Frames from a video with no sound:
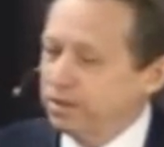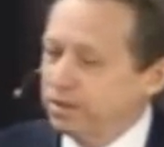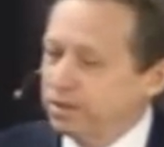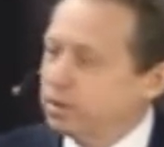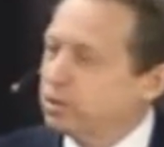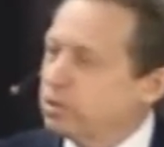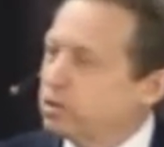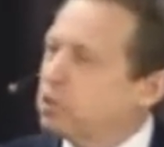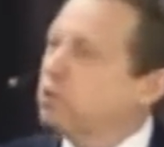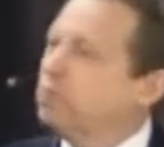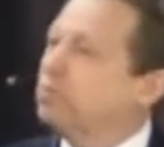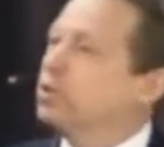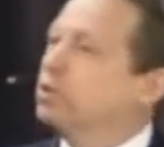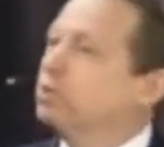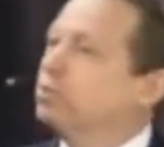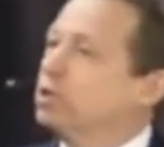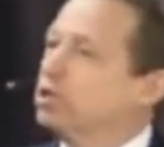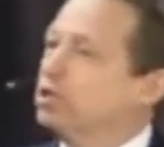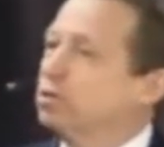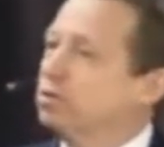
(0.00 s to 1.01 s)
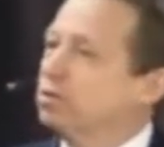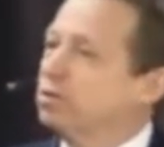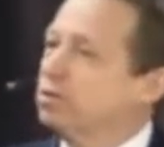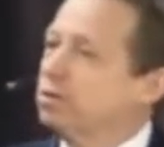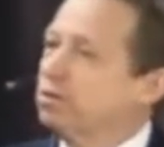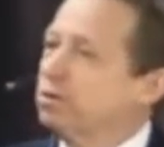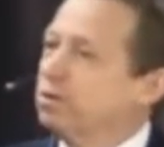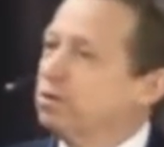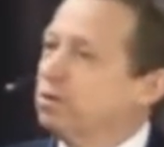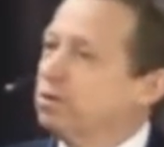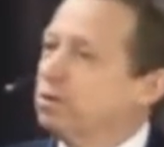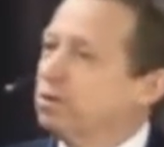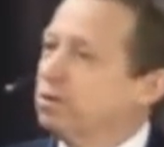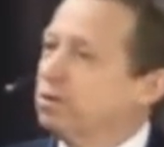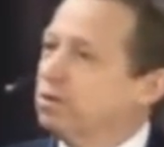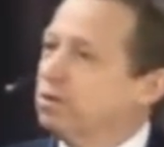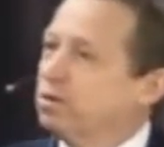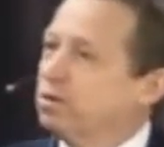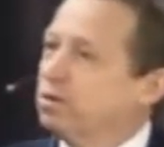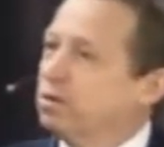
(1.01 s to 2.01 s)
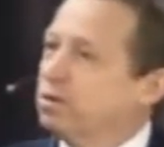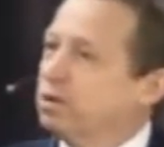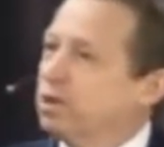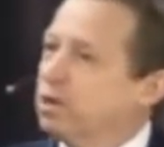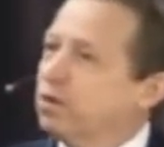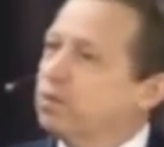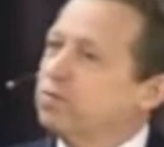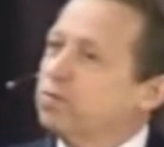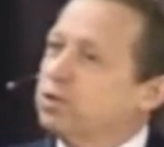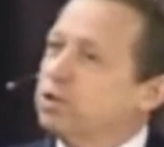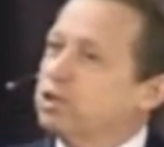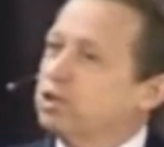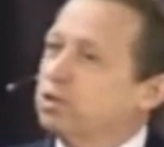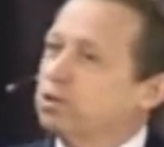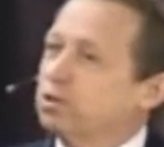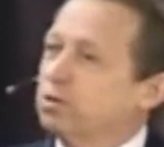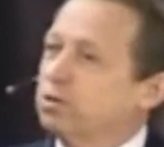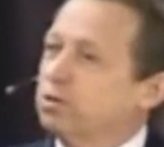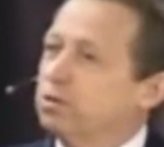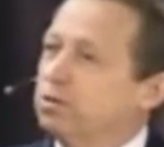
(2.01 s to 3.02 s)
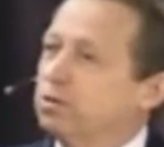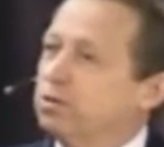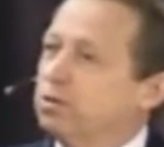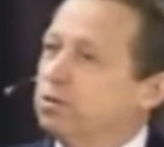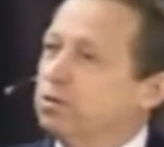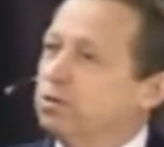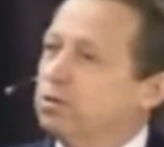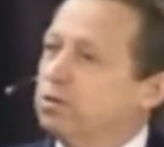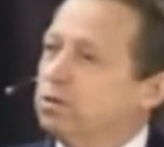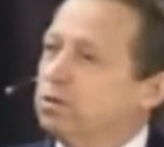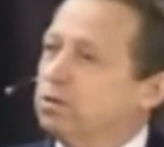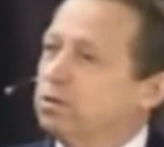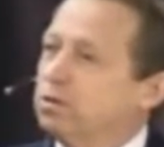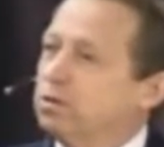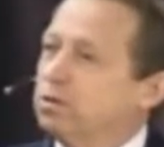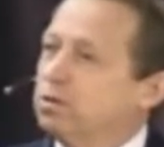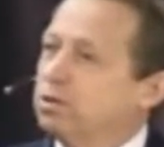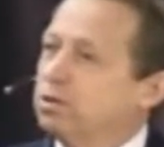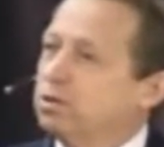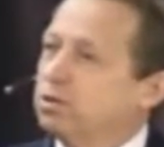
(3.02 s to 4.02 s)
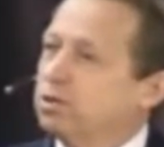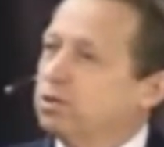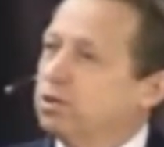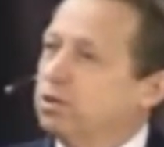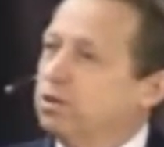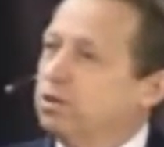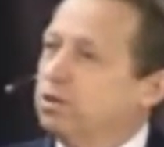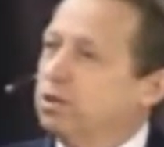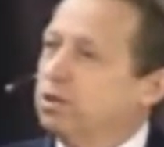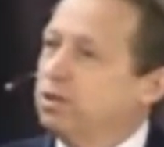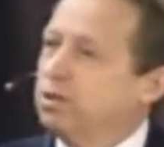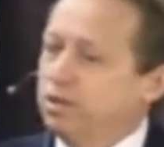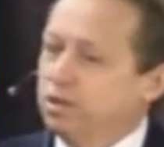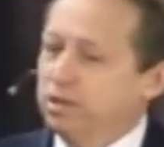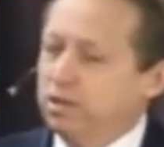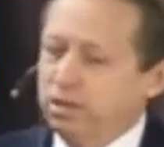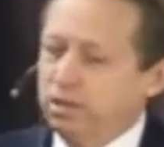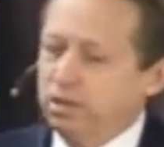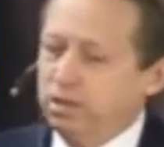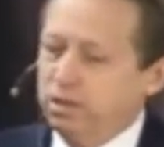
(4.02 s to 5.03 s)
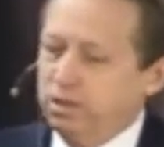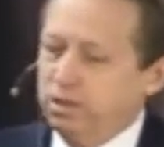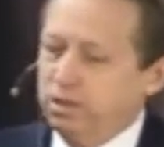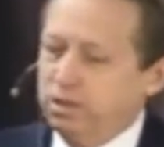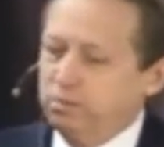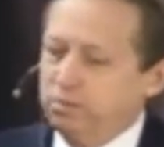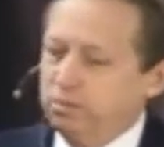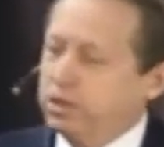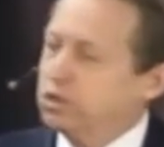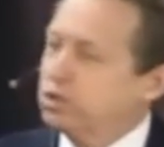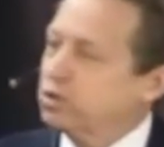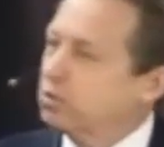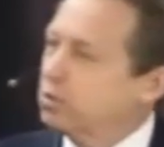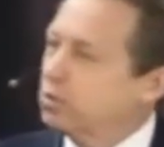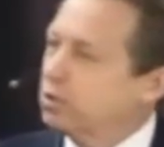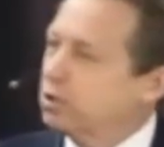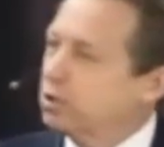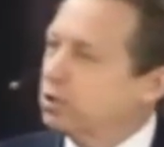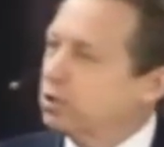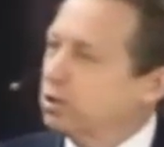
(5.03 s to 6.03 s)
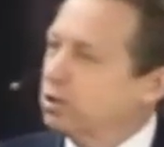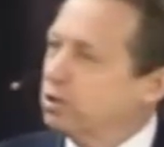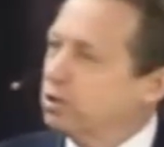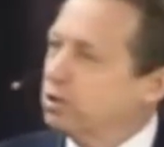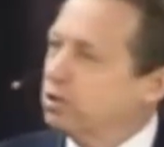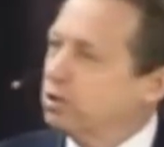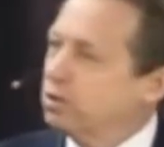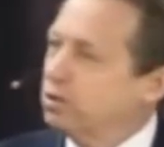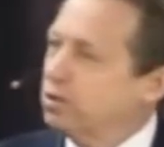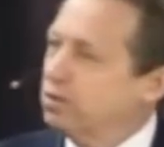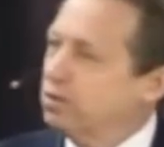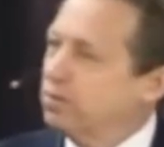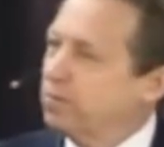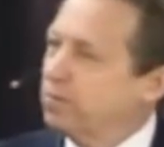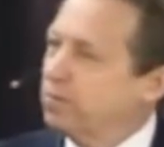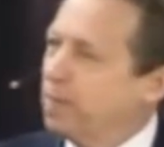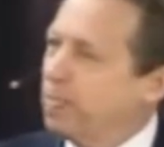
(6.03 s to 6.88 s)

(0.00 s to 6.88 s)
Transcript: It's a service mission to care for each other. You see? Makes a world of sense.